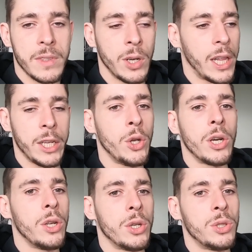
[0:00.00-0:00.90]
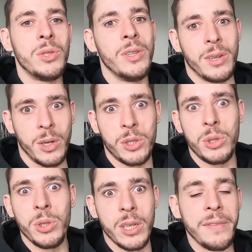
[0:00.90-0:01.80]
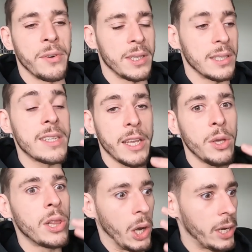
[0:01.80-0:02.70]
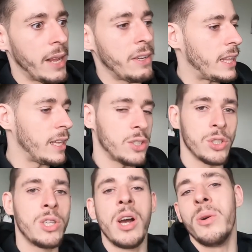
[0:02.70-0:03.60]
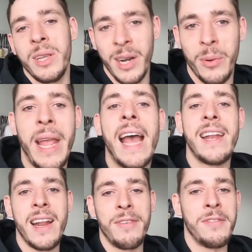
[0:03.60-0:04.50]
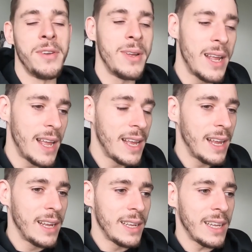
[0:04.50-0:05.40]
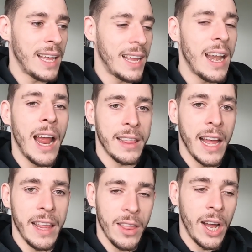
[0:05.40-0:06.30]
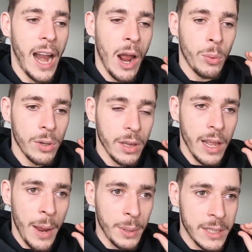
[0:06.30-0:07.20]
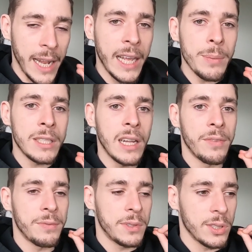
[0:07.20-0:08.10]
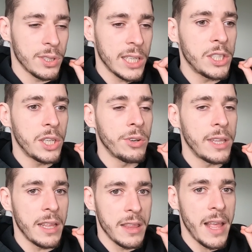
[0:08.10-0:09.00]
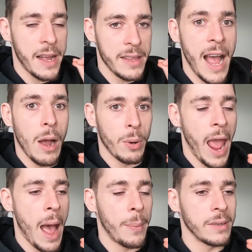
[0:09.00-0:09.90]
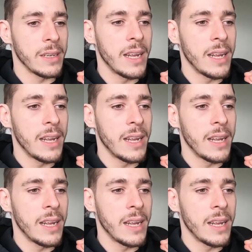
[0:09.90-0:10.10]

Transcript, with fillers: You know, like you're you're too, you know you're too good for us. It's like you learned everything. Just go. You know, we had enough of you. And I, th I thought I will I will dedicate myself to such degree that that that would happen.